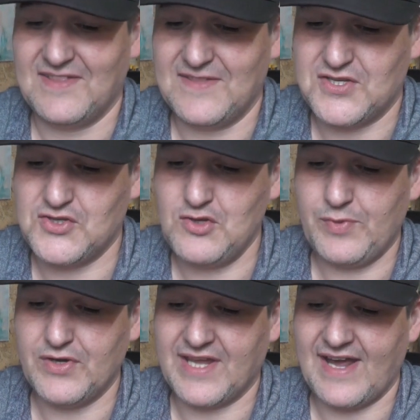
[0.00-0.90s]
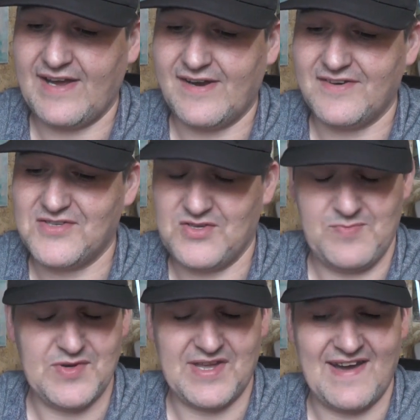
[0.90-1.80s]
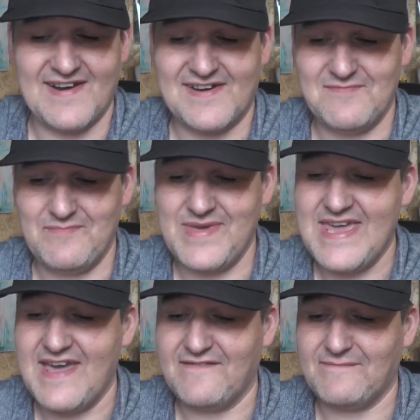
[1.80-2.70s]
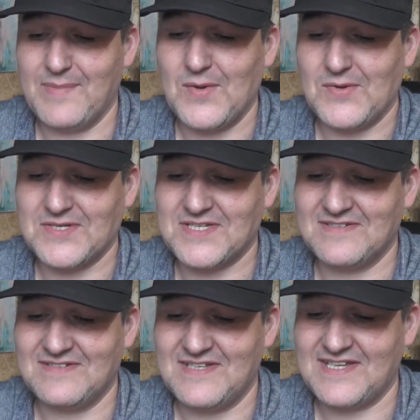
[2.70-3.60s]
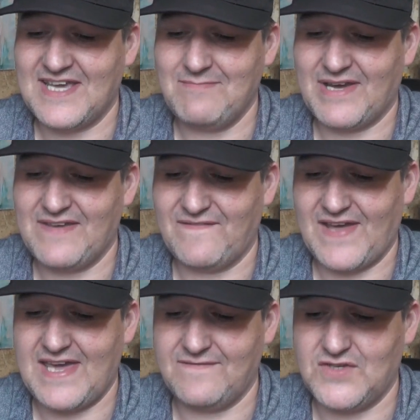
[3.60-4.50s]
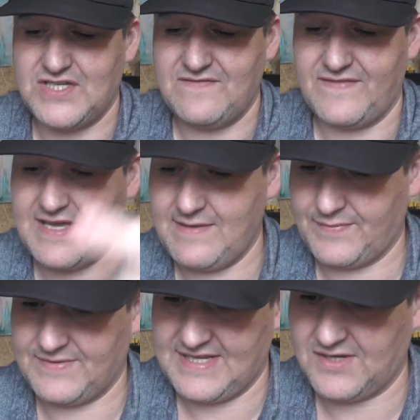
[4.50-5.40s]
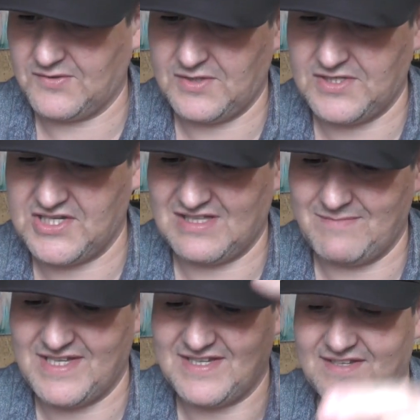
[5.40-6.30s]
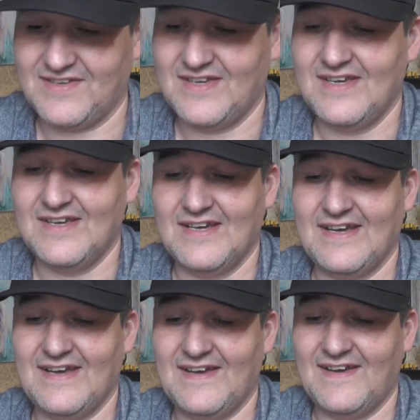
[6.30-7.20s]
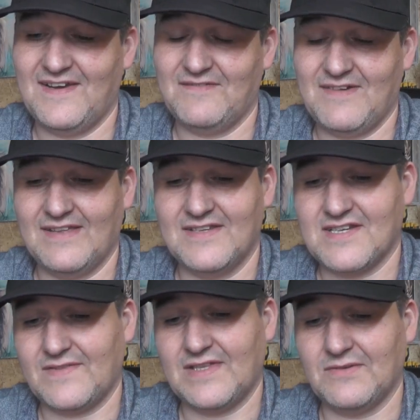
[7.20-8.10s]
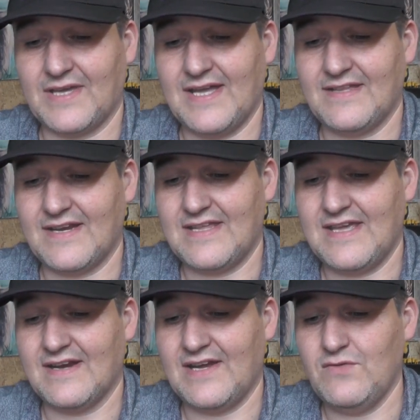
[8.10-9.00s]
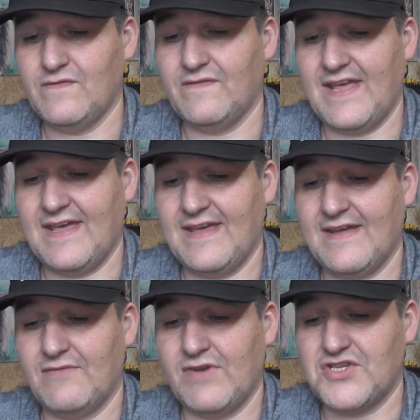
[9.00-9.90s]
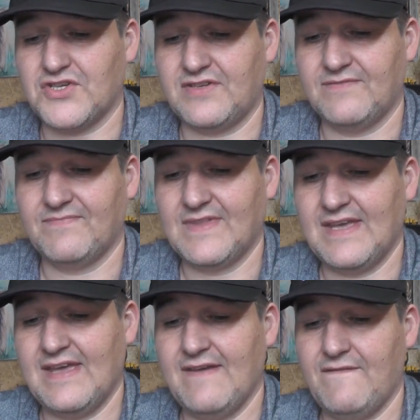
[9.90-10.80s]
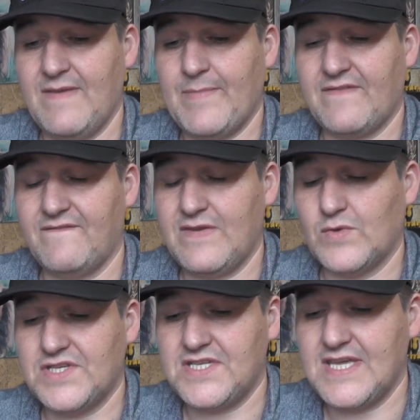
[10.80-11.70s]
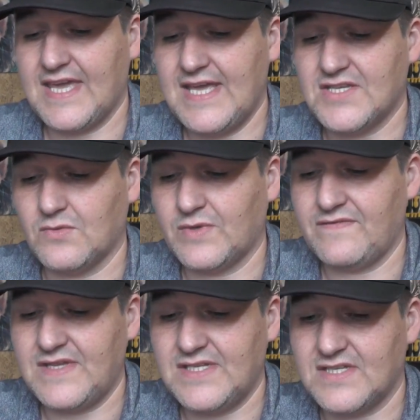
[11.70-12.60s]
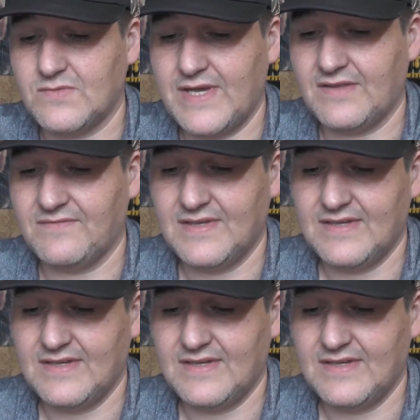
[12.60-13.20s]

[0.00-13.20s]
The Supercar BF Box, designed by 5G Vape Technology Limited. Right, let's have a little gander in here. I know Richard, Vaping V1CK, has got one of these as well.